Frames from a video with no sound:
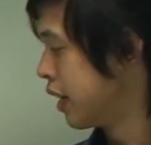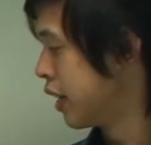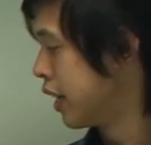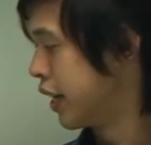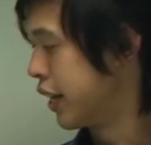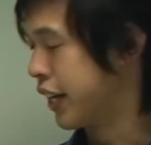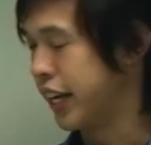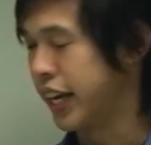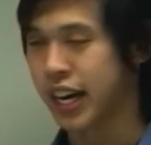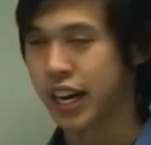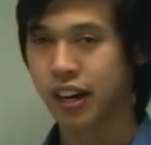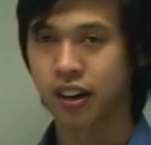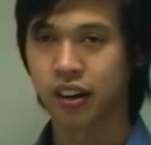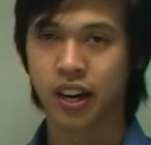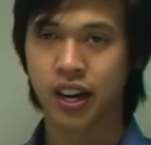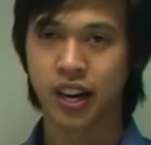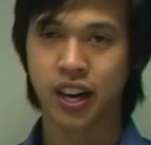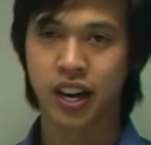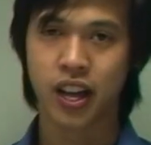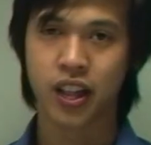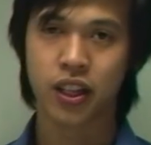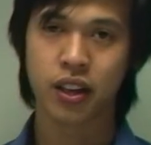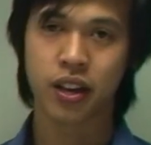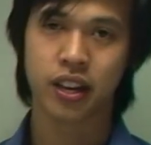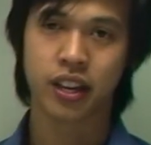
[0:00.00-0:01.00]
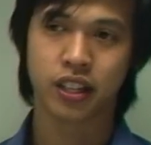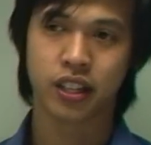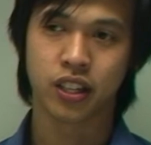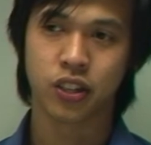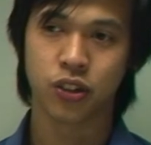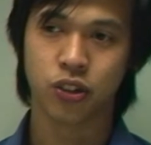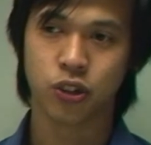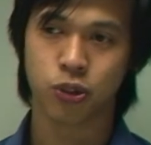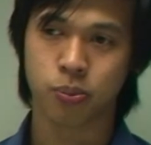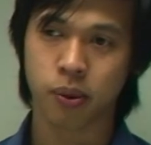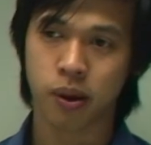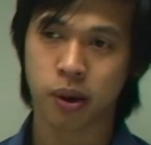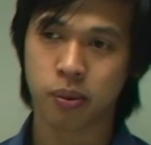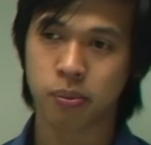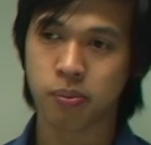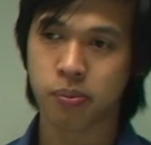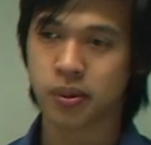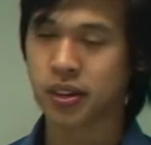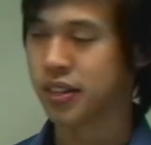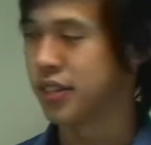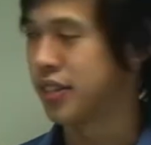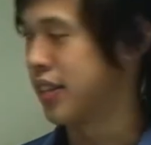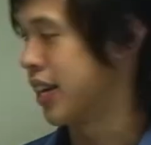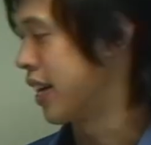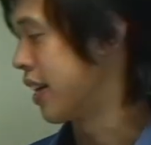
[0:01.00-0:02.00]
Now, another huge problem
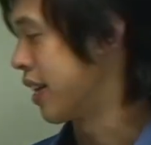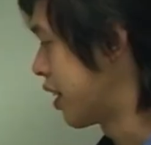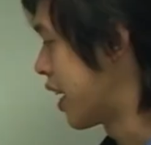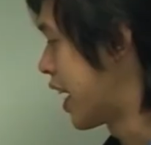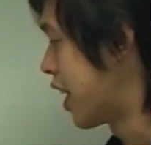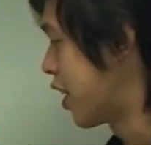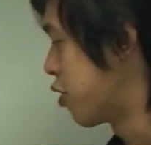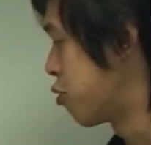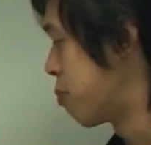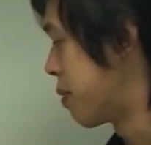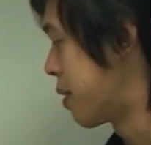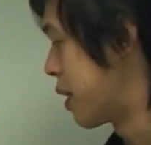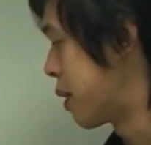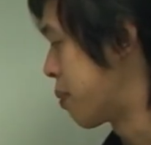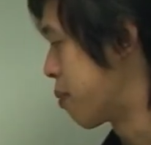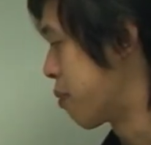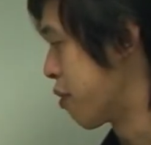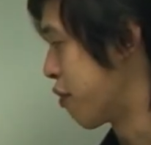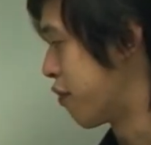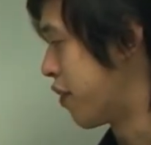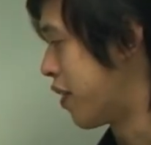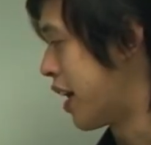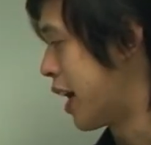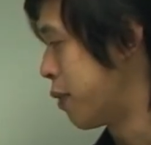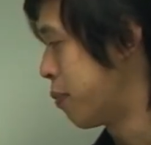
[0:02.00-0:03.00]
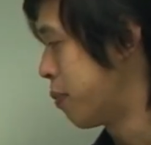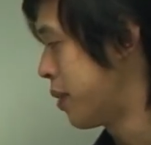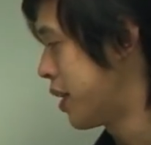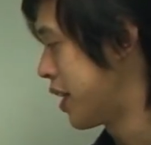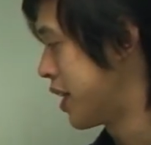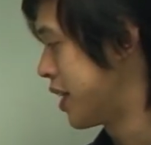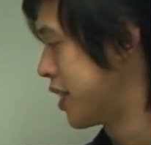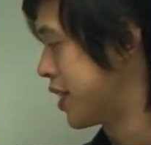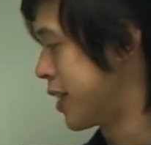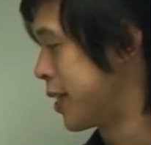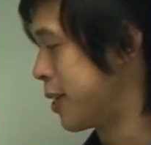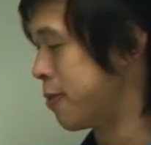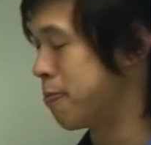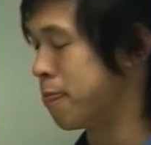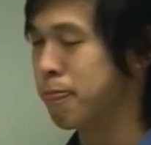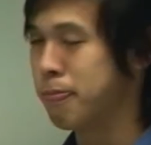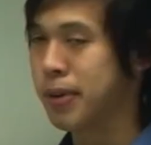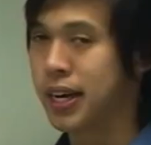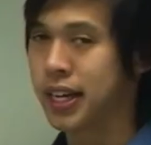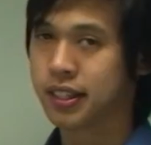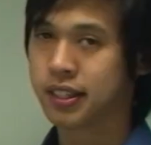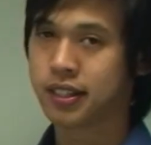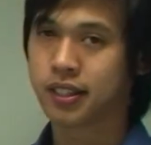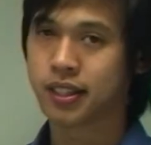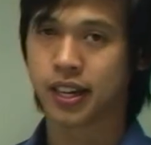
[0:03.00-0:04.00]
is that aluminium refinement is an
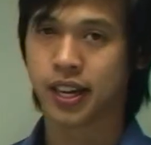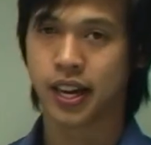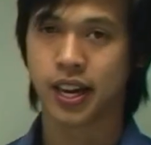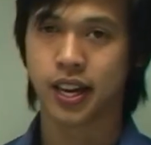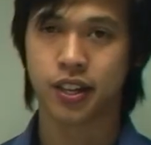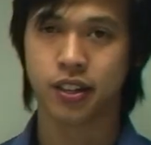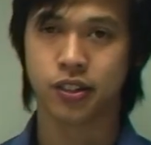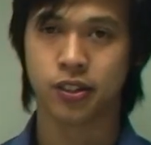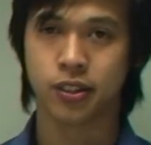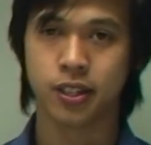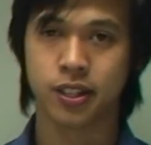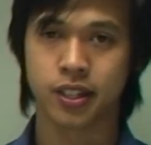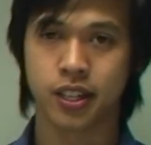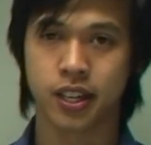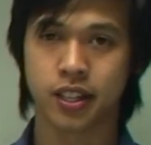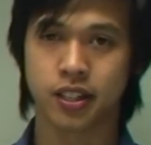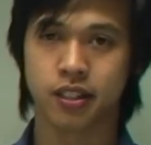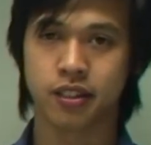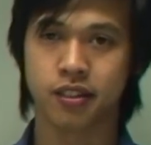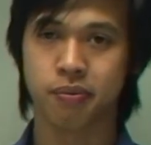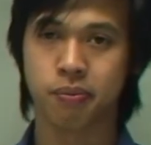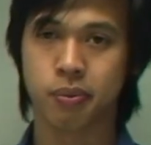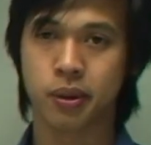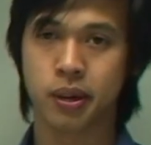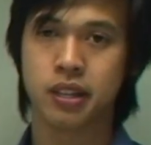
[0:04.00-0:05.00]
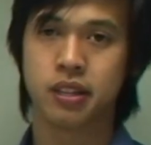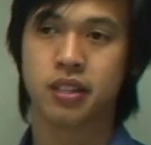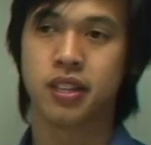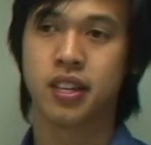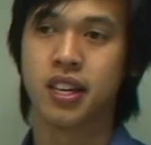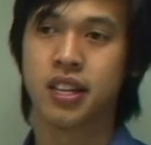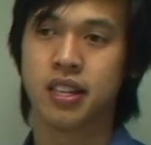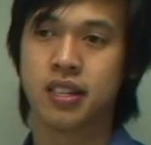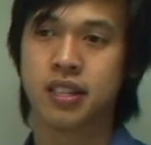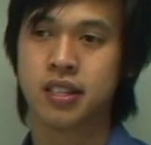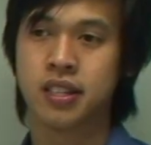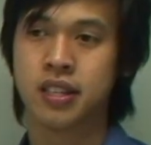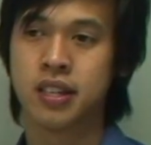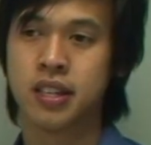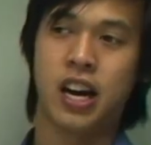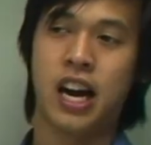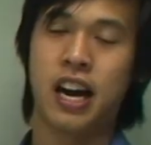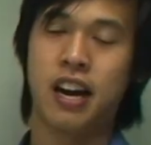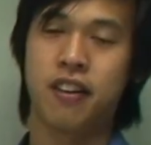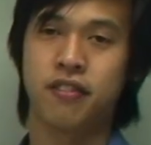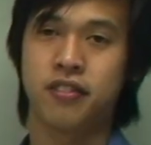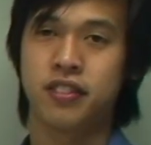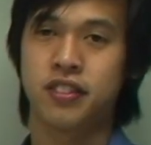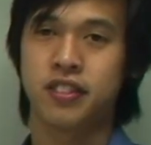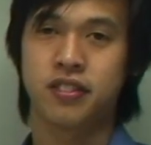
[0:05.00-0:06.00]
immensely energy intensive process.
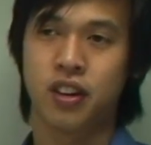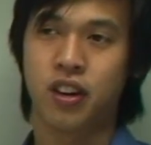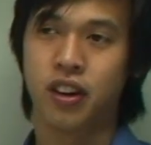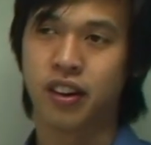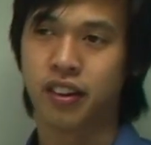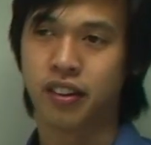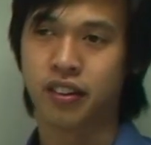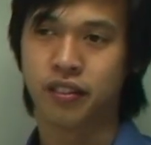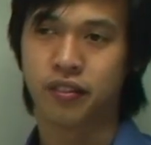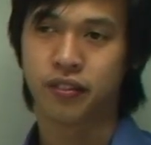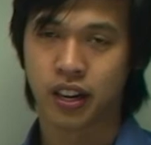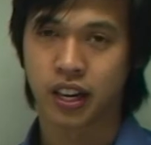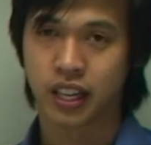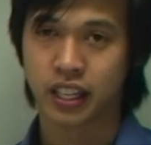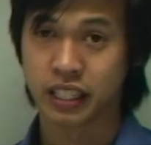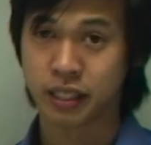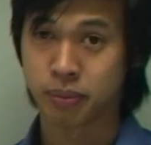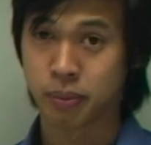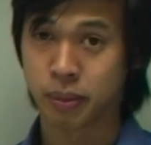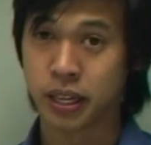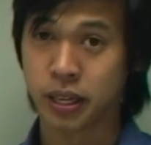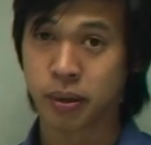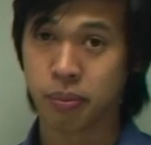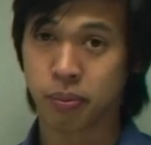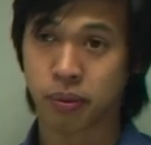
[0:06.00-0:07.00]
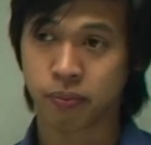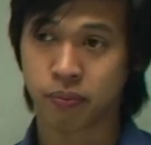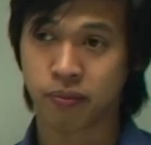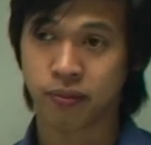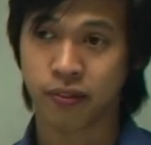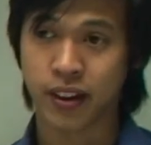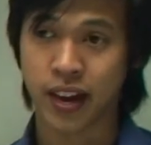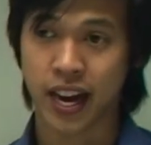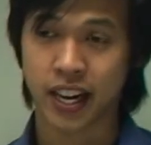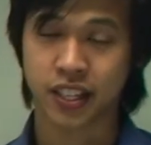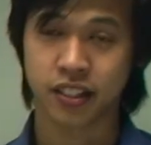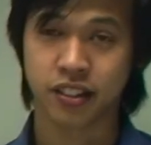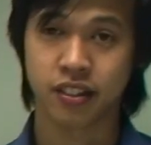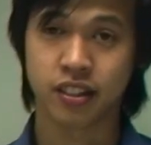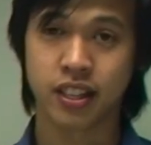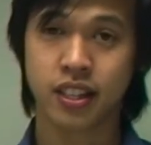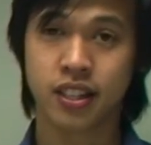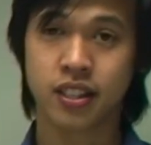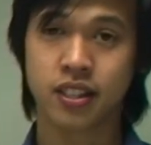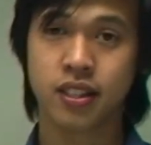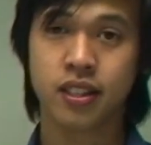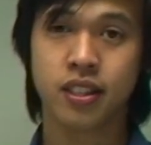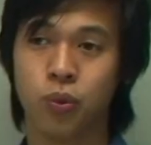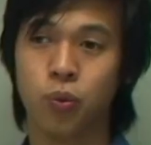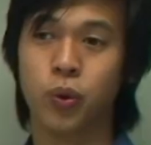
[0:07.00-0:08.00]
I've heard of aluminium
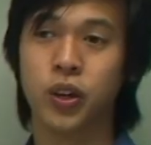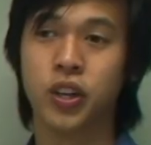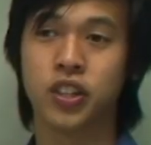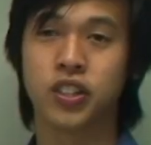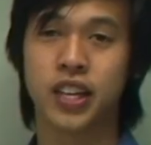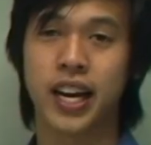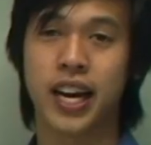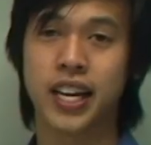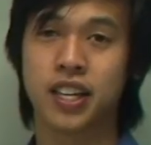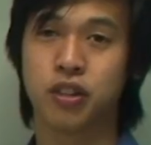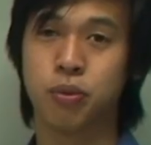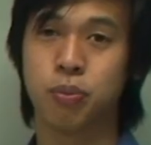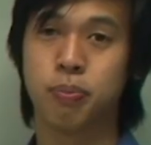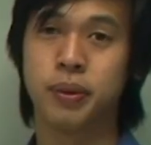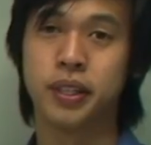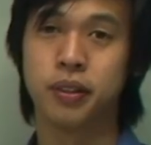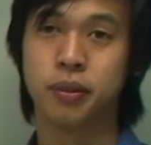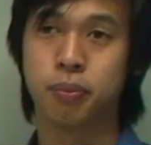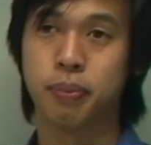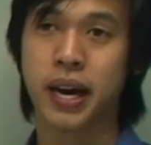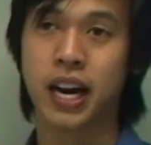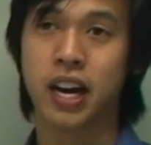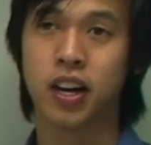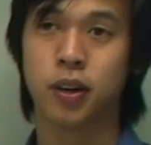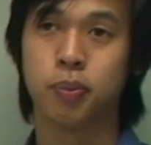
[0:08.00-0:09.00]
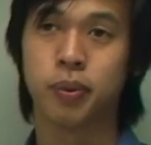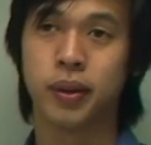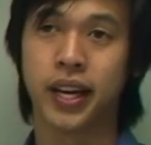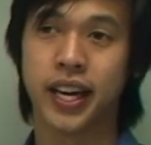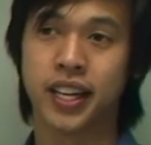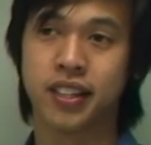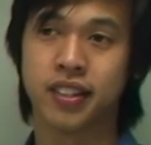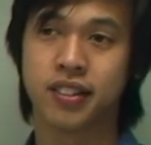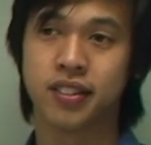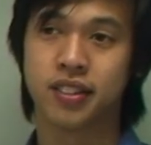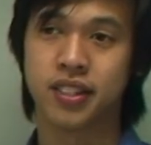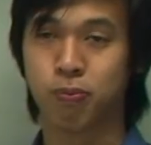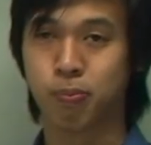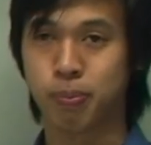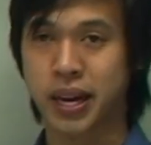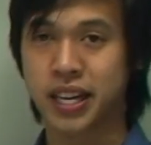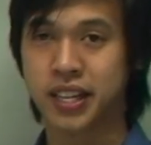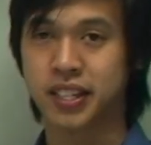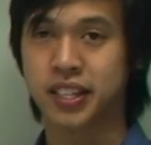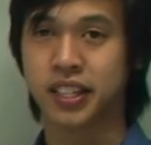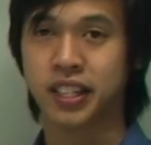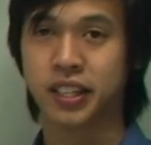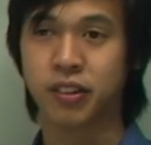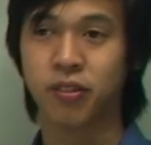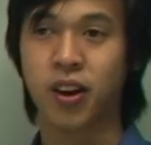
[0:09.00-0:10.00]
factories which had to build power plants
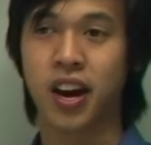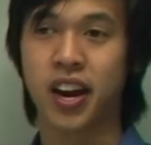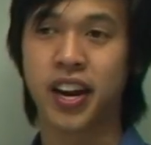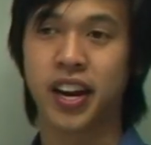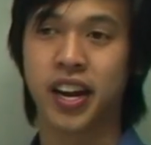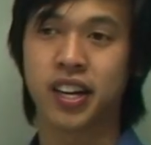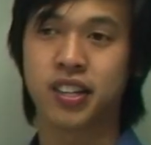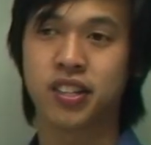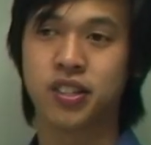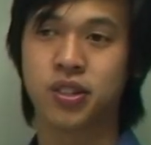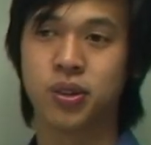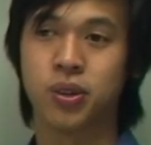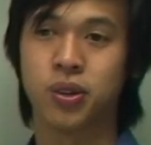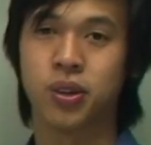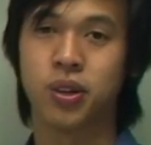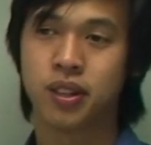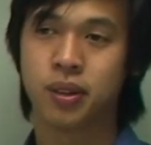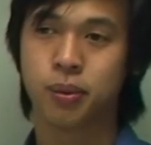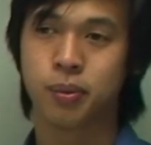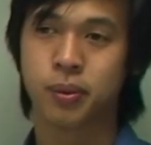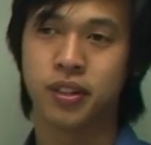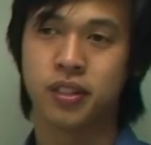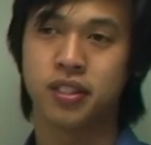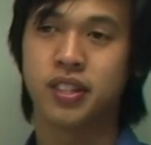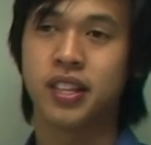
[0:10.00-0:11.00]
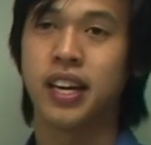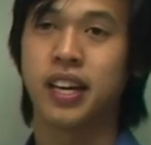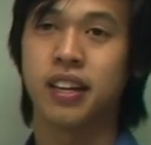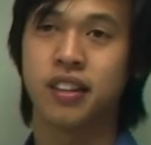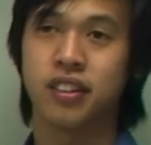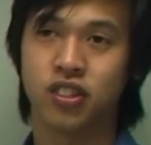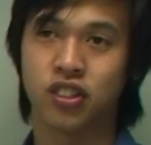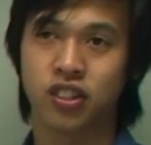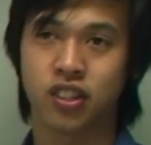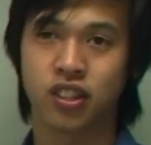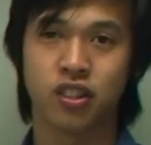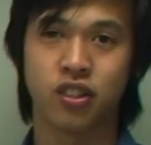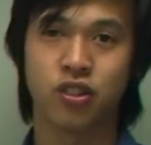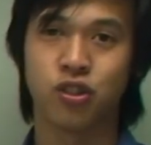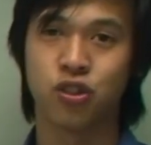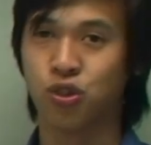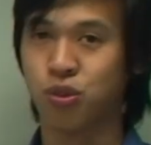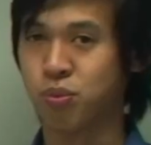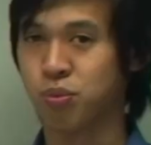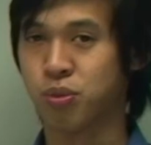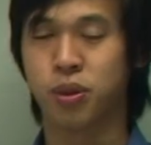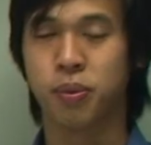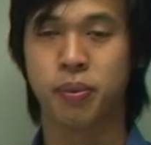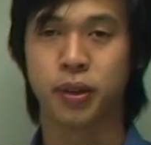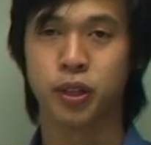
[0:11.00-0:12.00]
basically right next door because they just consume
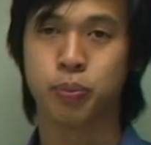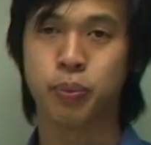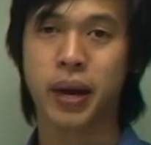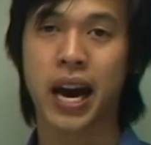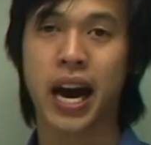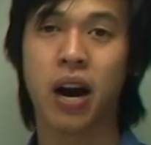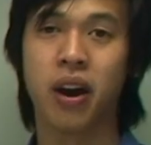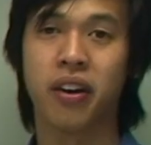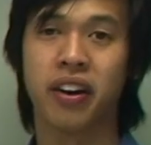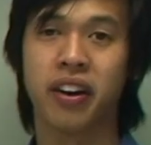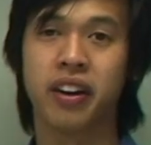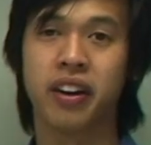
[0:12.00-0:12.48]
so much power.